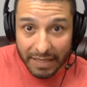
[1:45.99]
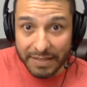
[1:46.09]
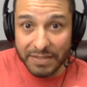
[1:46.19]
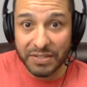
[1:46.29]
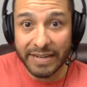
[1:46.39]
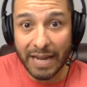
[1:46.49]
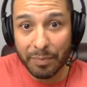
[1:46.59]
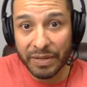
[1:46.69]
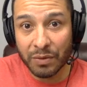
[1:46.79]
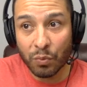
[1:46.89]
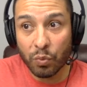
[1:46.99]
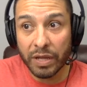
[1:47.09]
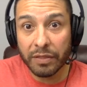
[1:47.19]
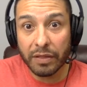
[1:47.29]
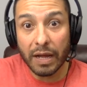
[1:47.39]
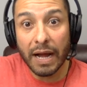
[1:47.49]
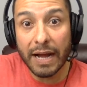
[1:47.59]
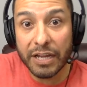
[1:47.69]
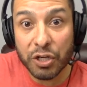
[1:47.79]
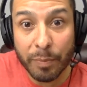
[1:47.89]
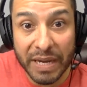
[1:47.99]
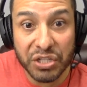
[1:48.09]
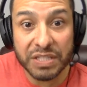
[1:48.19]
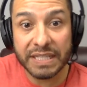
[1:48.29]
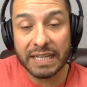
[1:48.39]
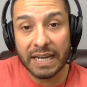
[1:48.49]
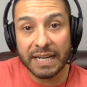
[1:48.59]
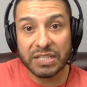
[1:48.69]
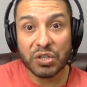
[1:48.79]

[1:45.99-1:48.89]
This can happen with your patients and clients